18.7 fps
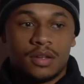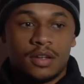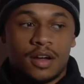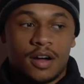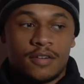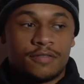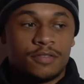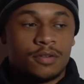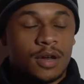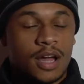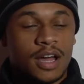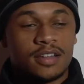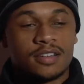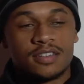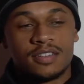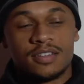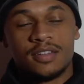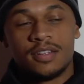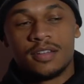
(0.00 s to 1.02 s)
I feel like
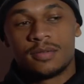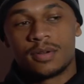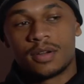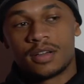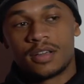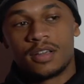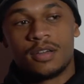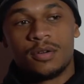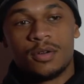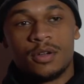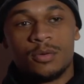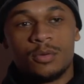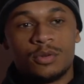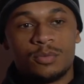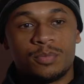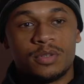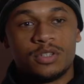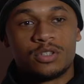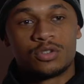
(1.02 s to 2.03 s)
it
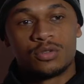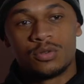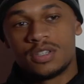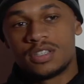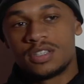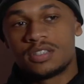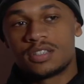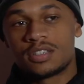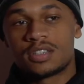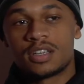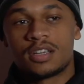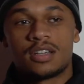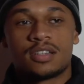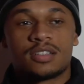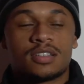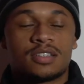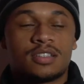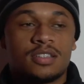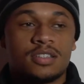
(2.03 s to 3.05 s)
would be too easy to say
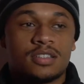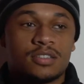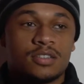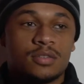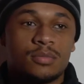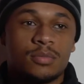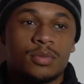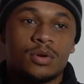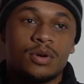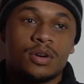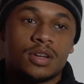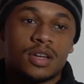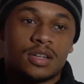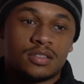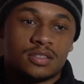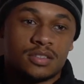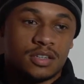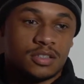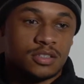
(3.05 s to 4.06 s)
there's a system built
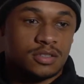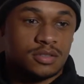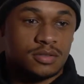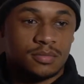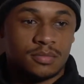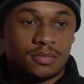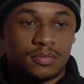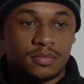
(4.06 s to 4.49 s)
against us.